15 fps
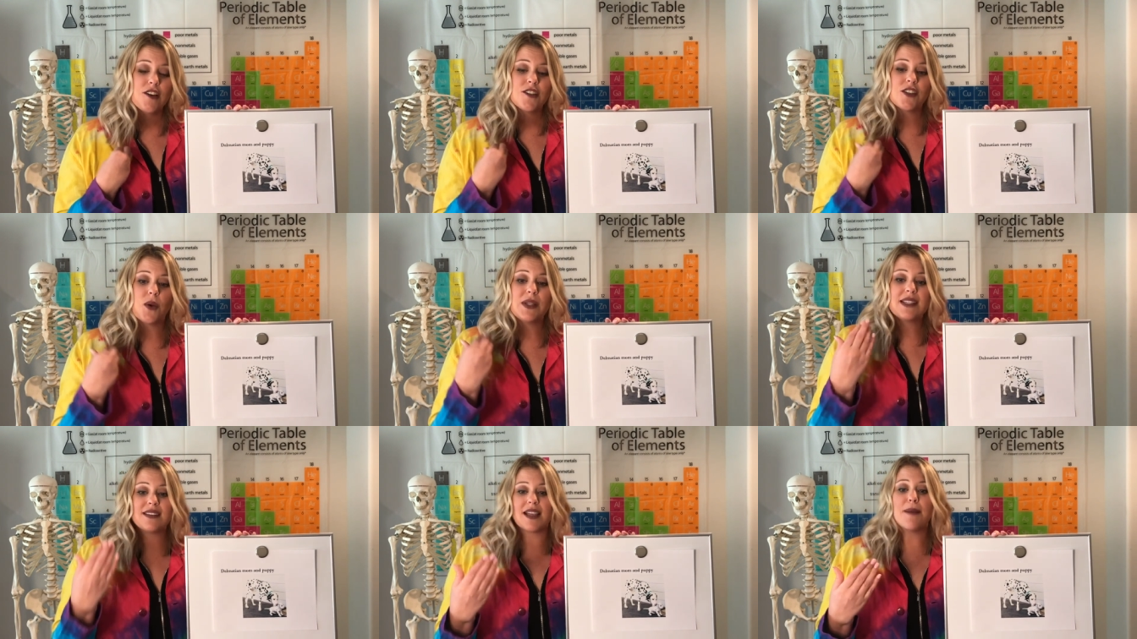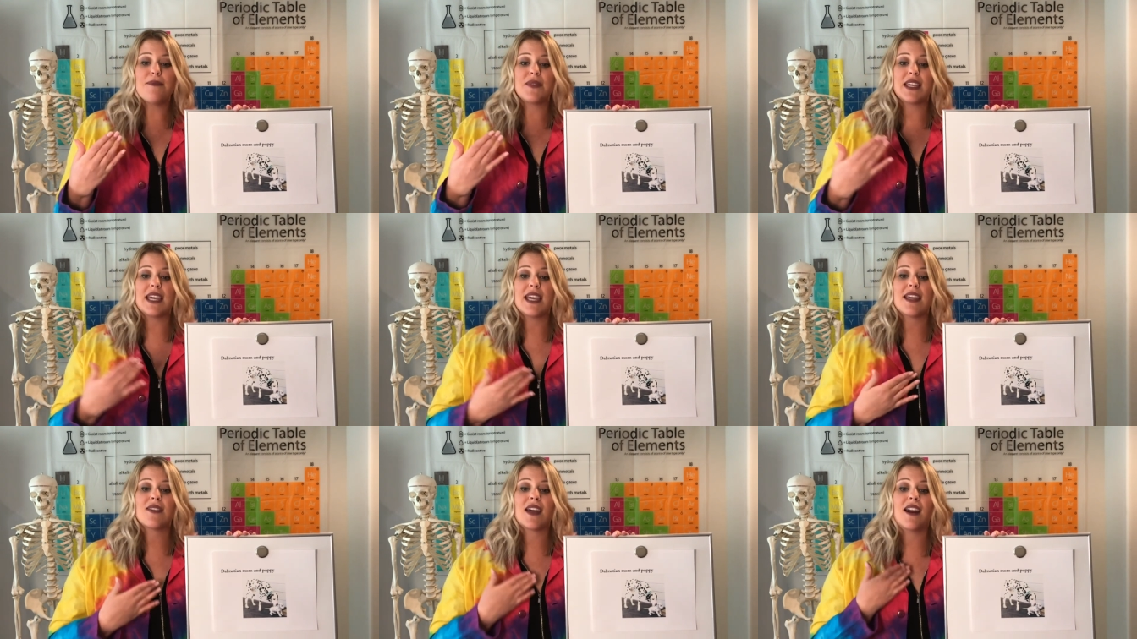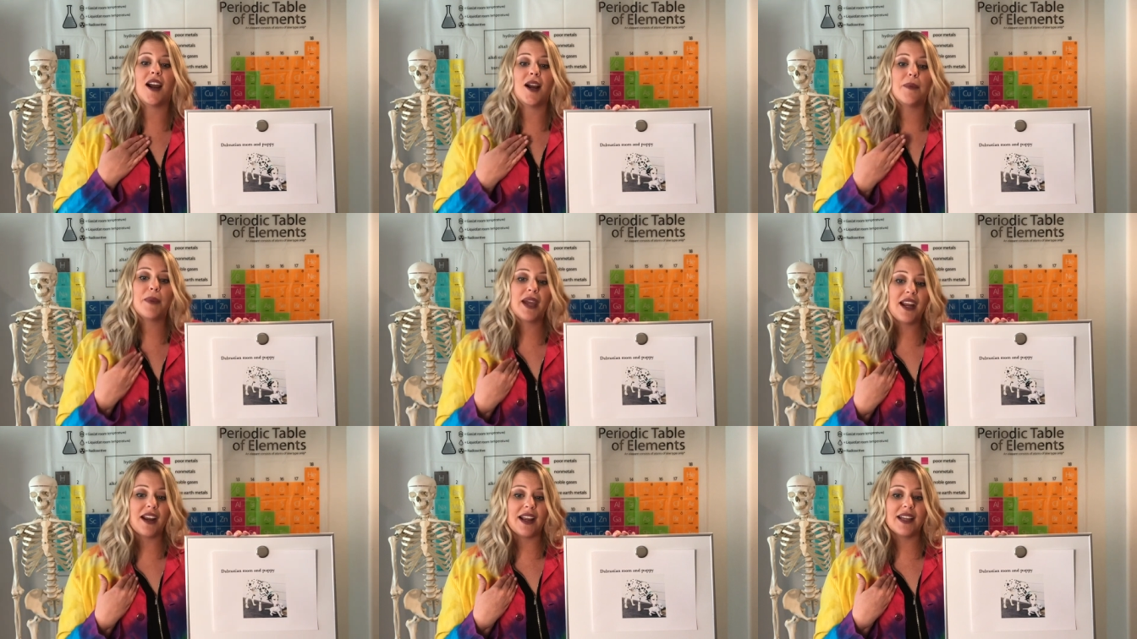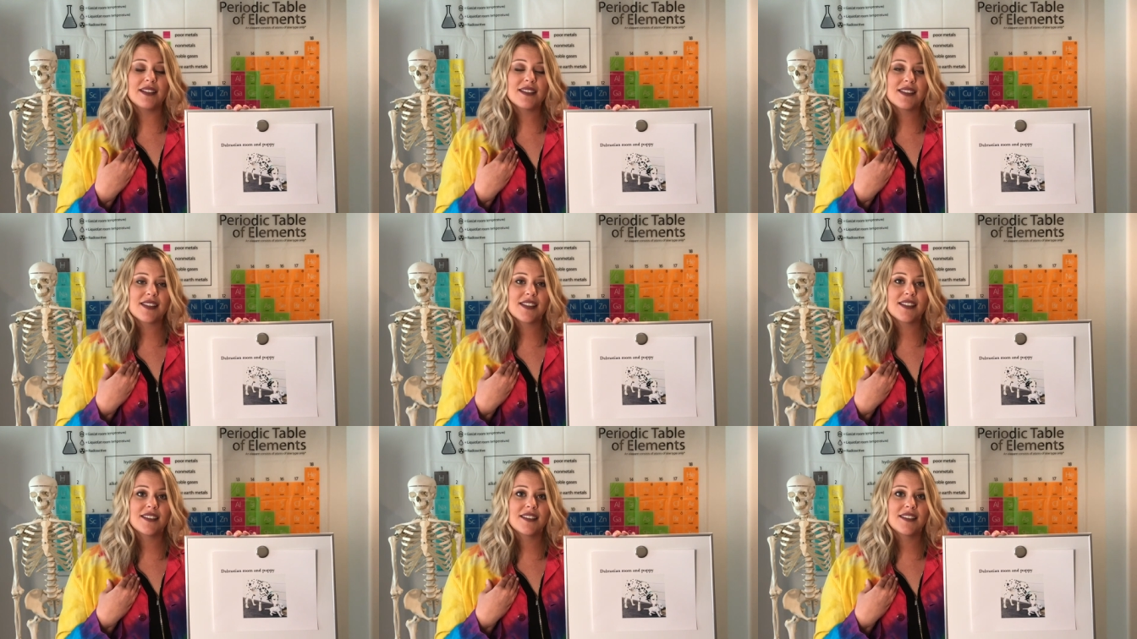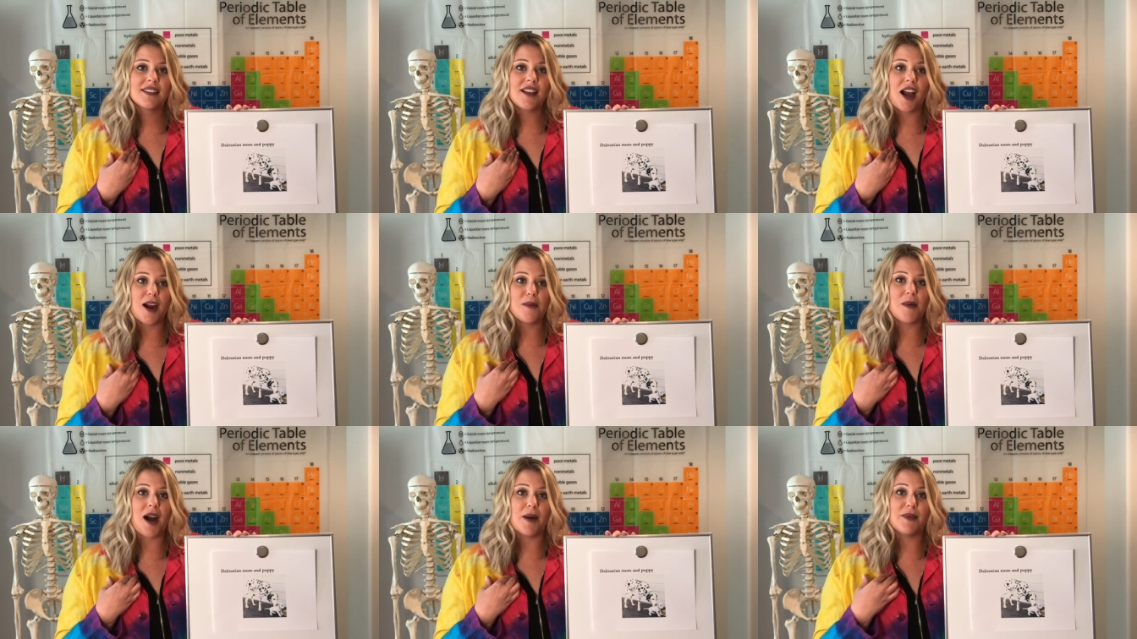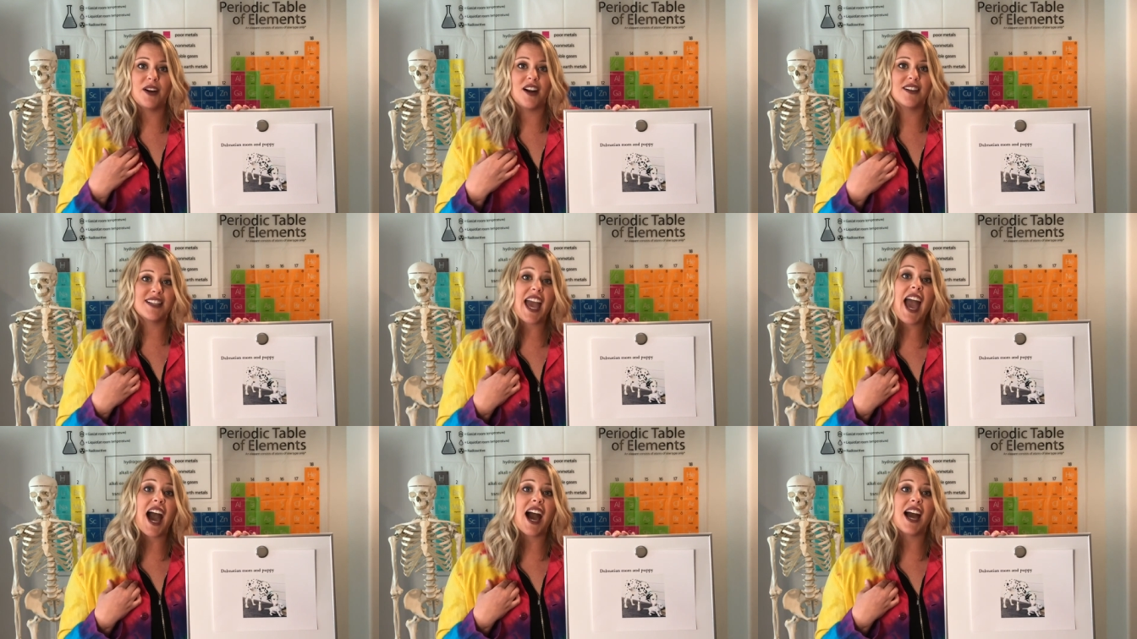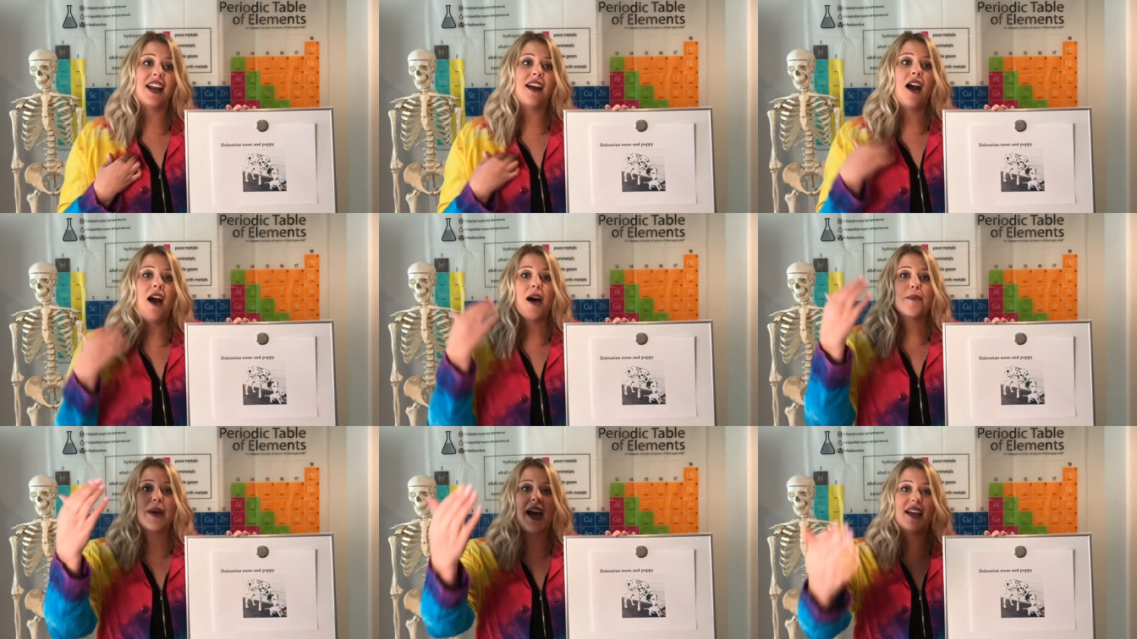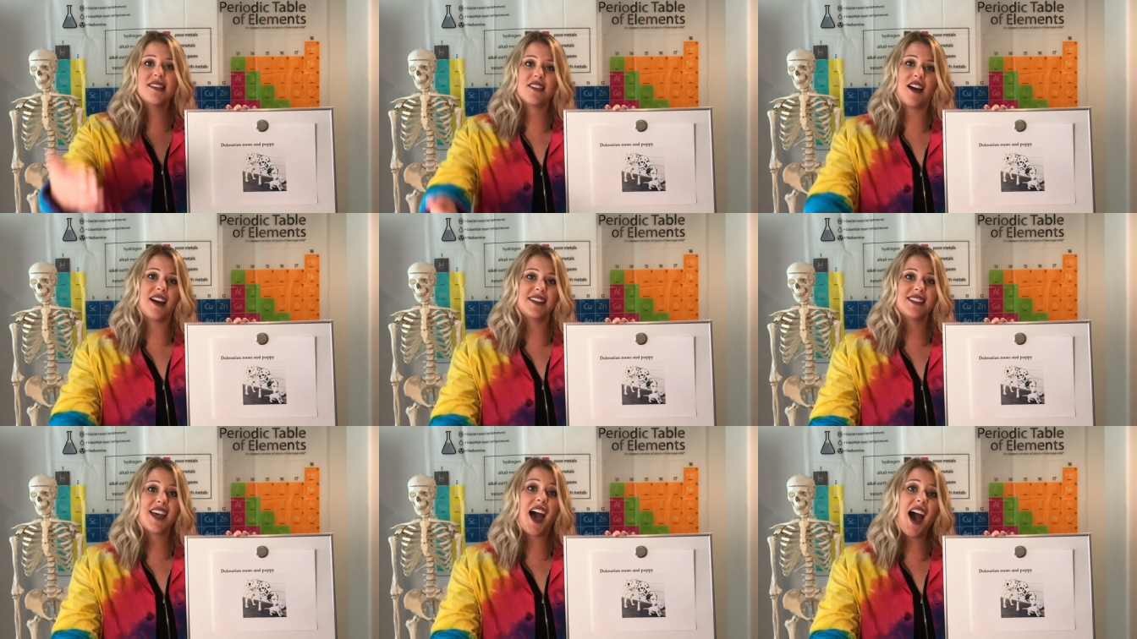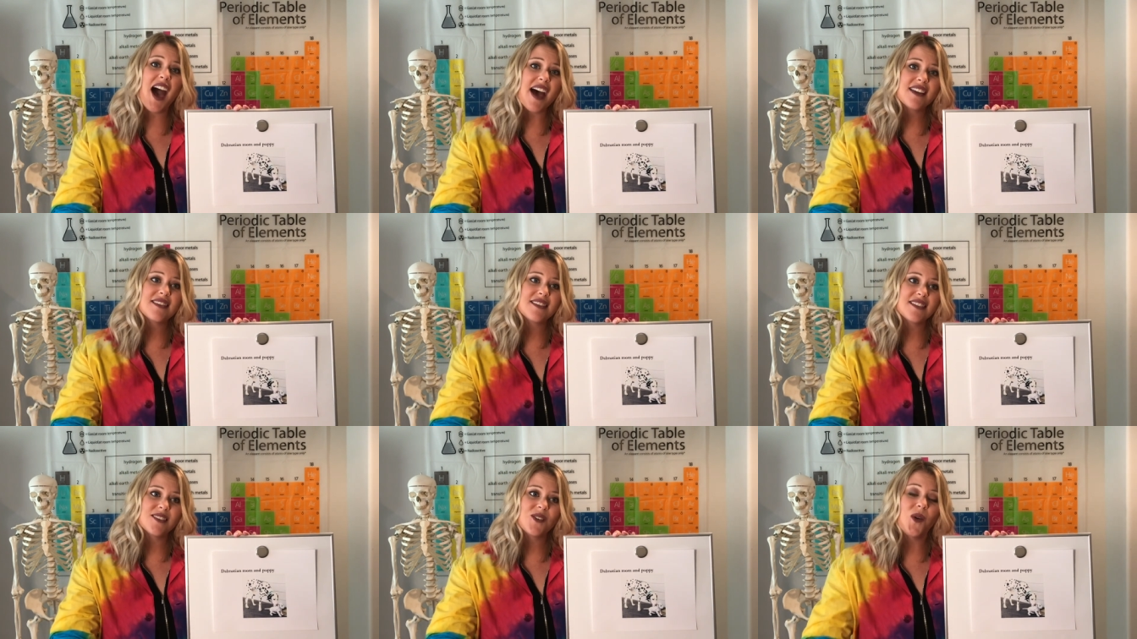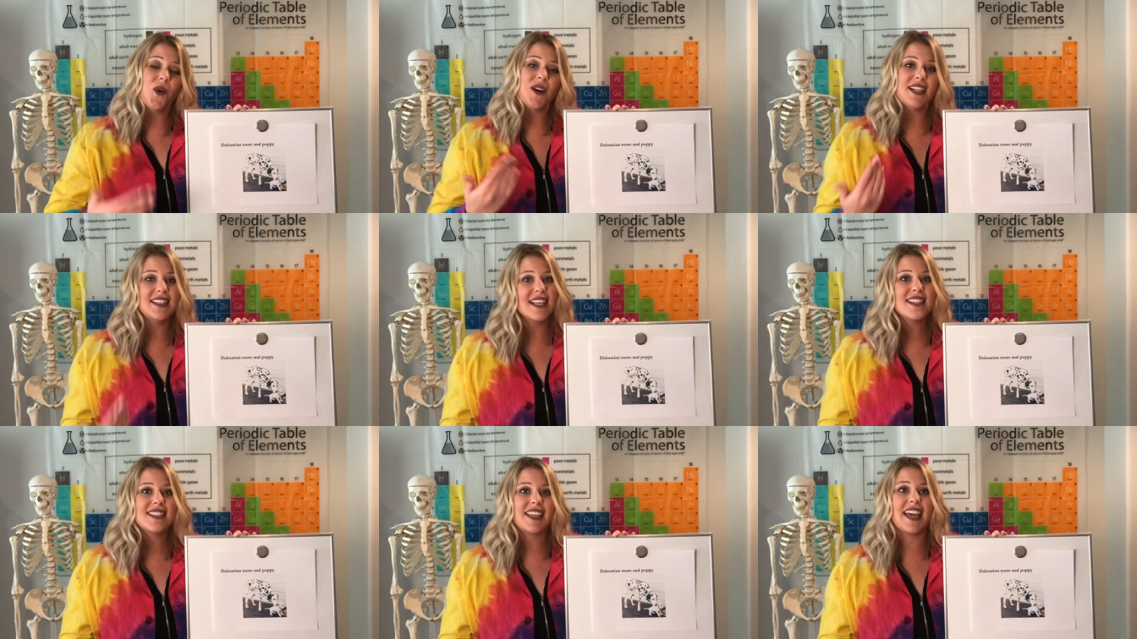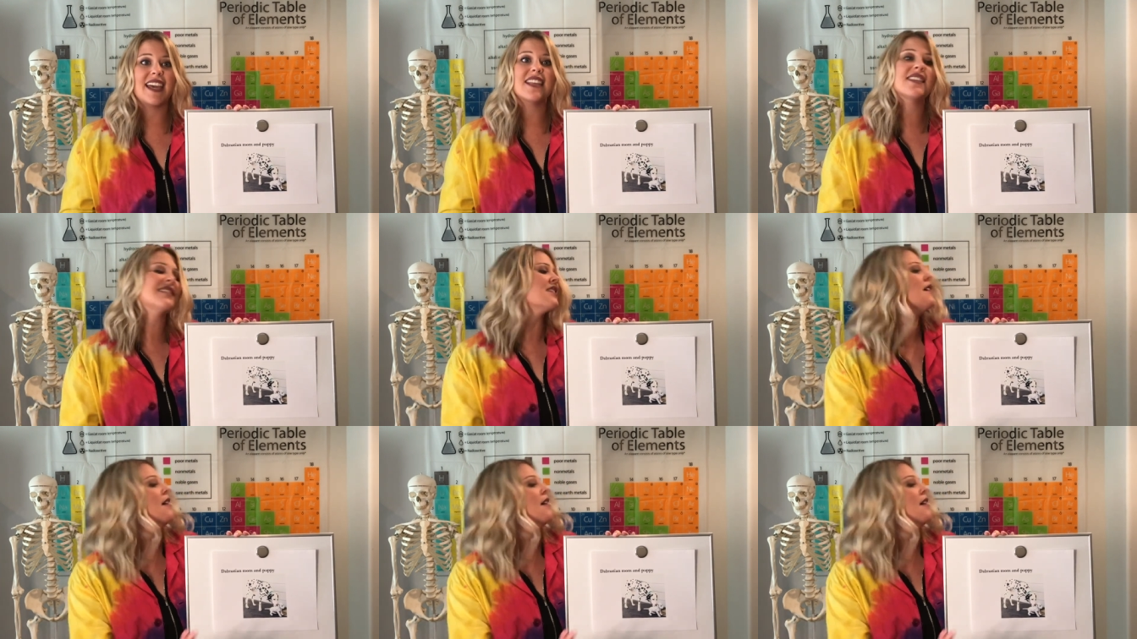So it's something that our parents, our mom and our dad, pass on to us. Or in this case,